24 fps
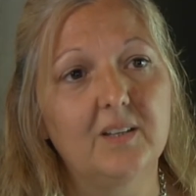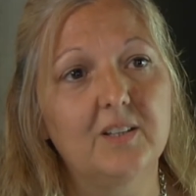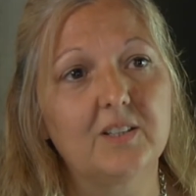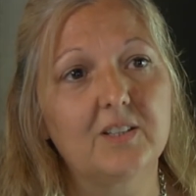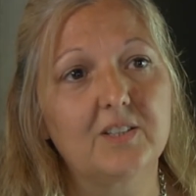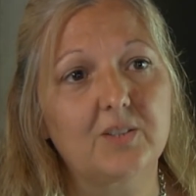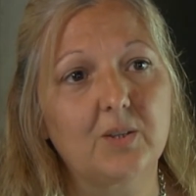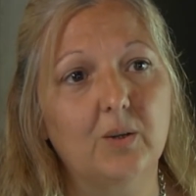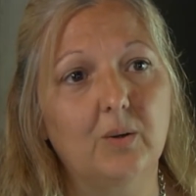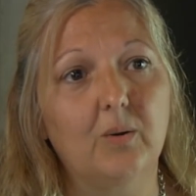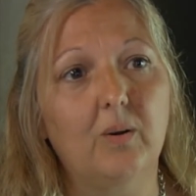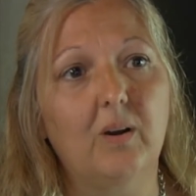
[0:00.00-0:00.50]

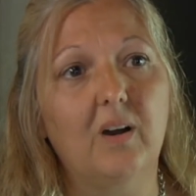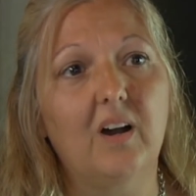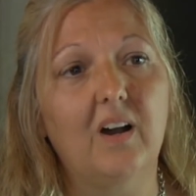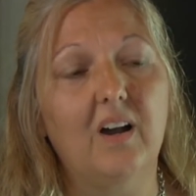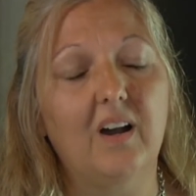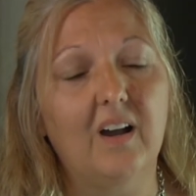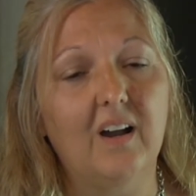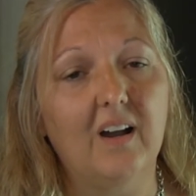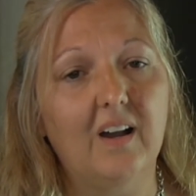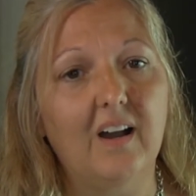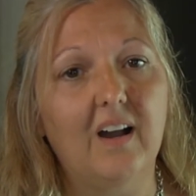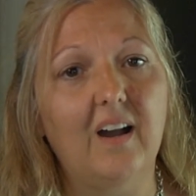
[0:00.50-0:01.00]
So
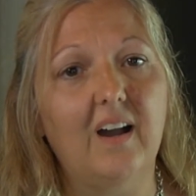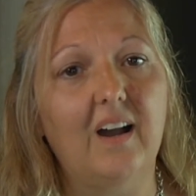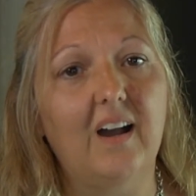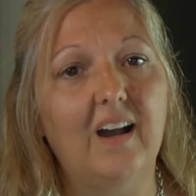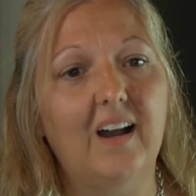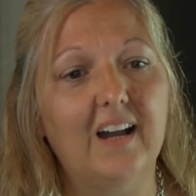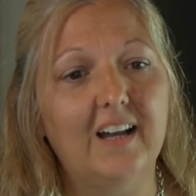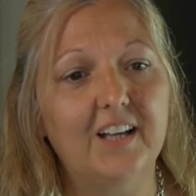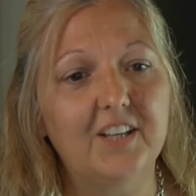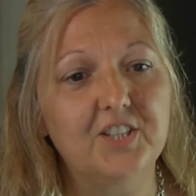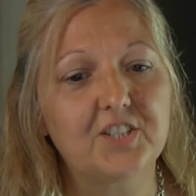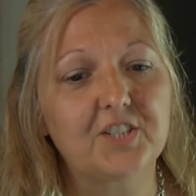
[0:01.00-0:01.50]

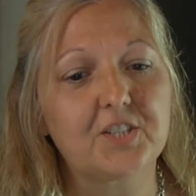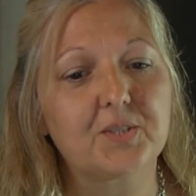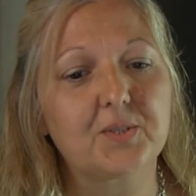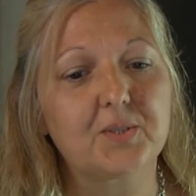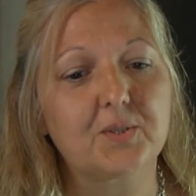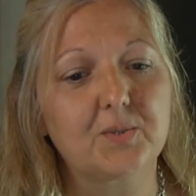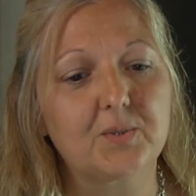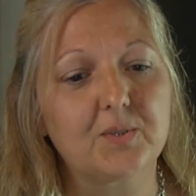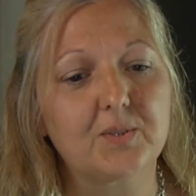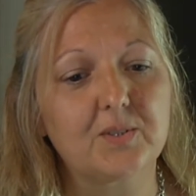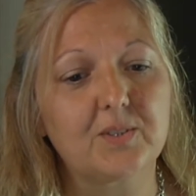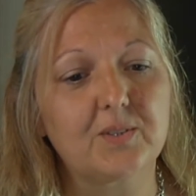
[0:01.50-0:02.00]
I
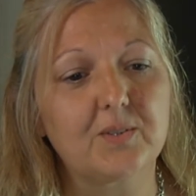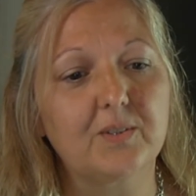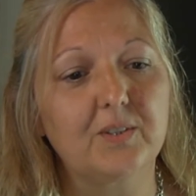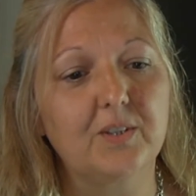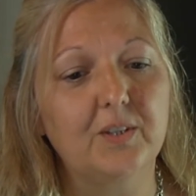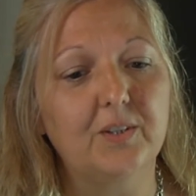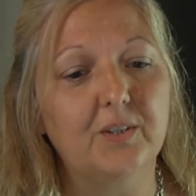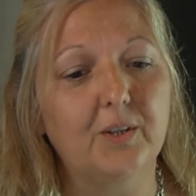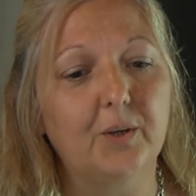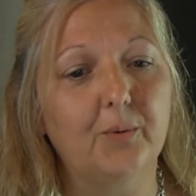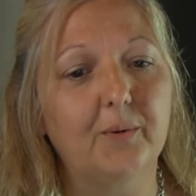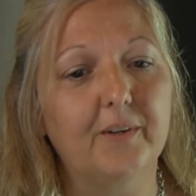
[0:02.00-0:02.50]
just,
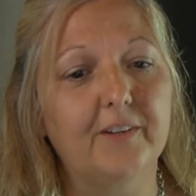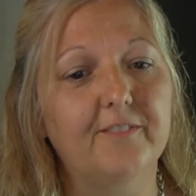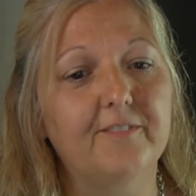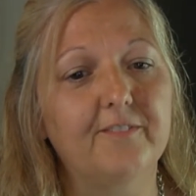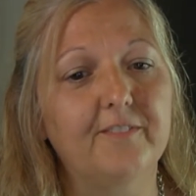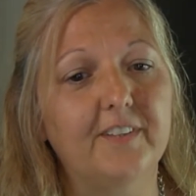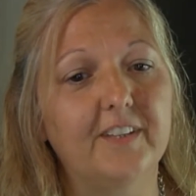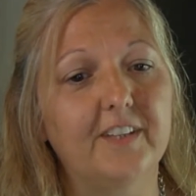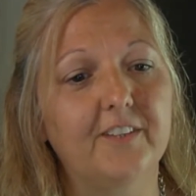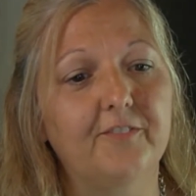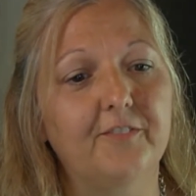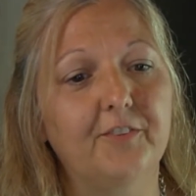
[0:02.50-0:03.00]
you know, if,
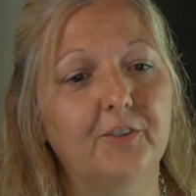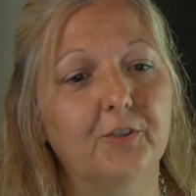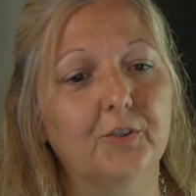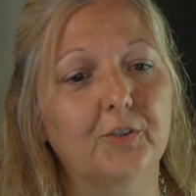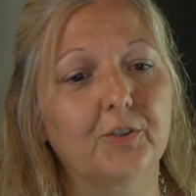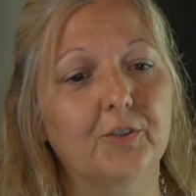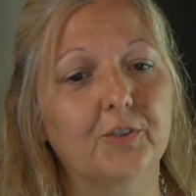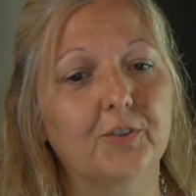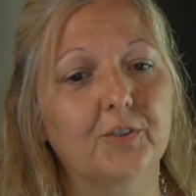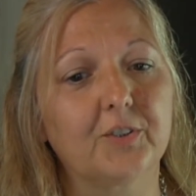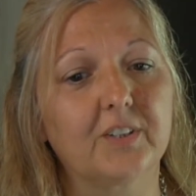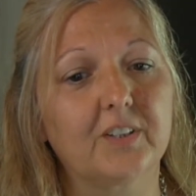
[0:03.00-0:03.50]
if
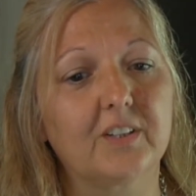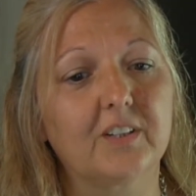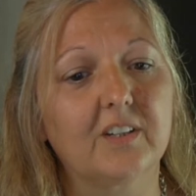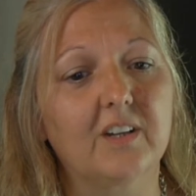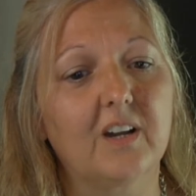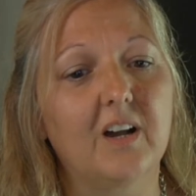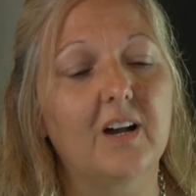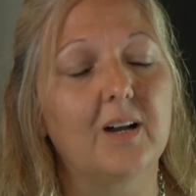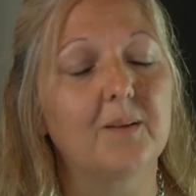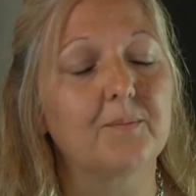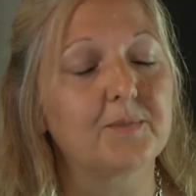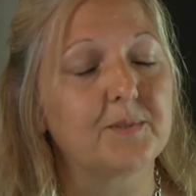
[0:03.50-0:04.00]
you're
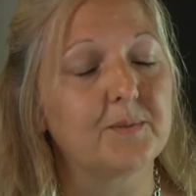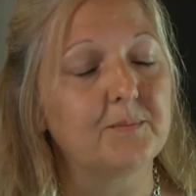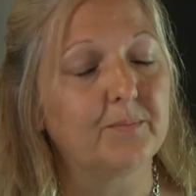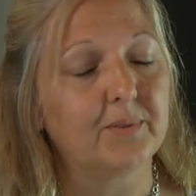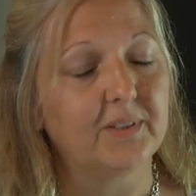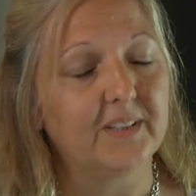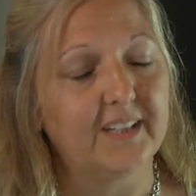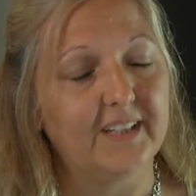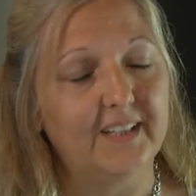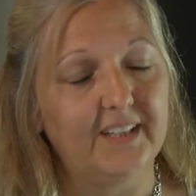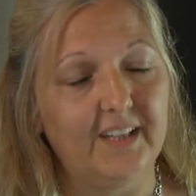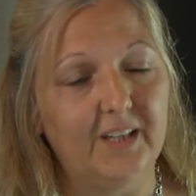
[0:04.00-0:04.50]

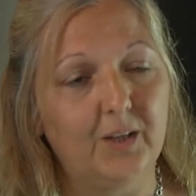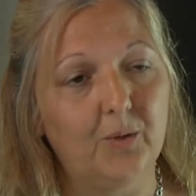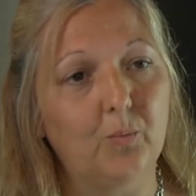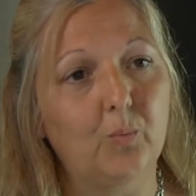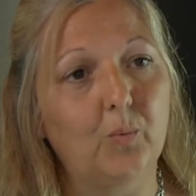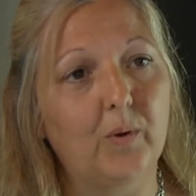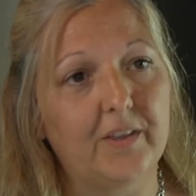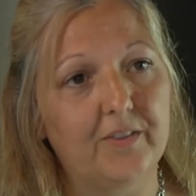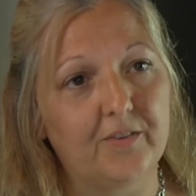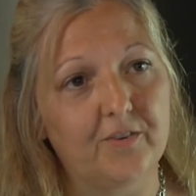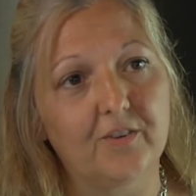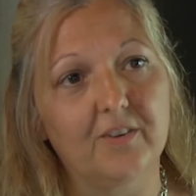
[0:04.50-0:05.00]
contemplating
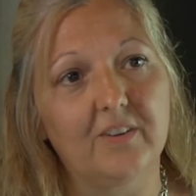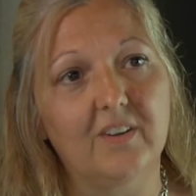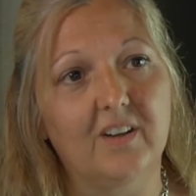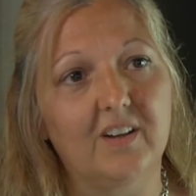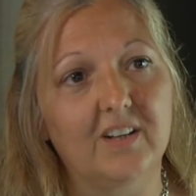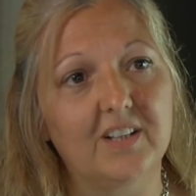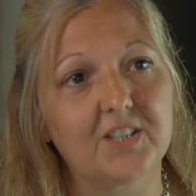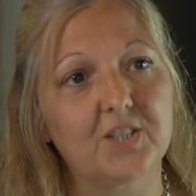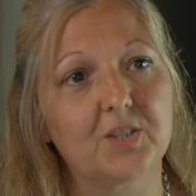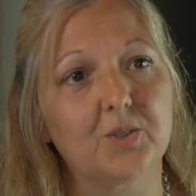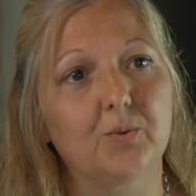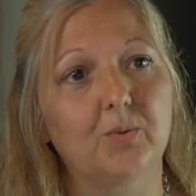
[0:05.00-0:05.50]
whether or
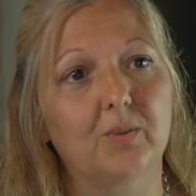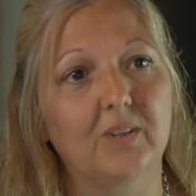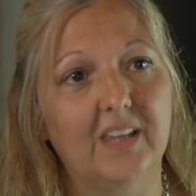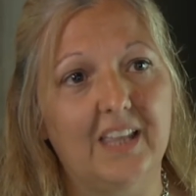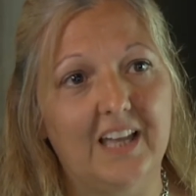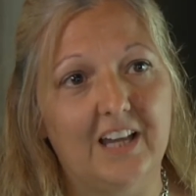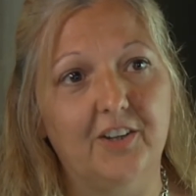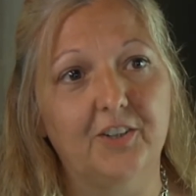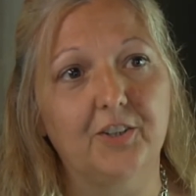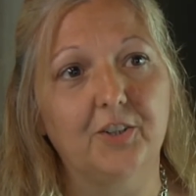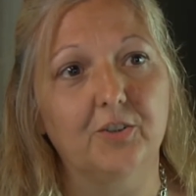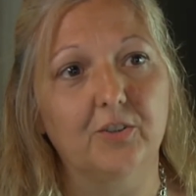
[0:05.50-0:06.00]
not to
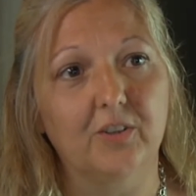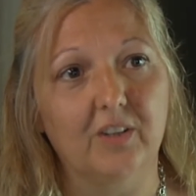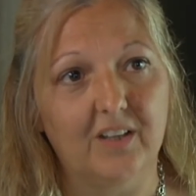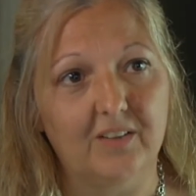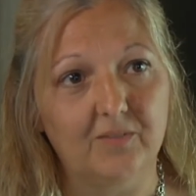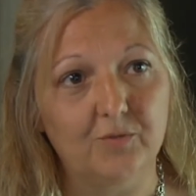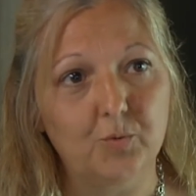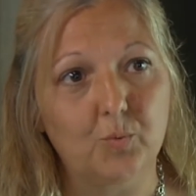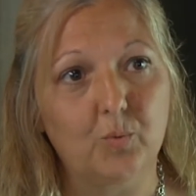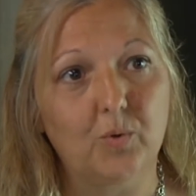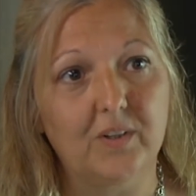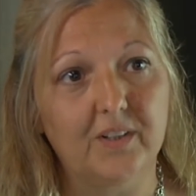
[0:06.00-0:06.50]
allow your
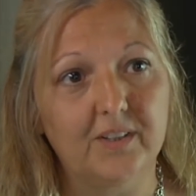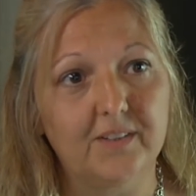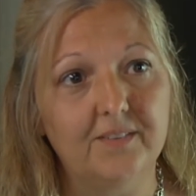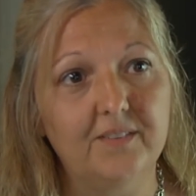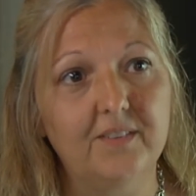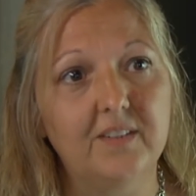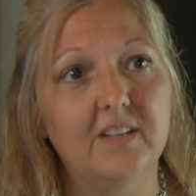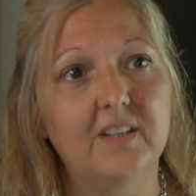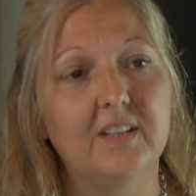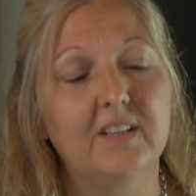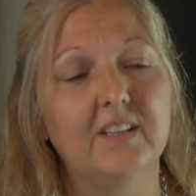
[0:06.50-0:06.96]
loved one,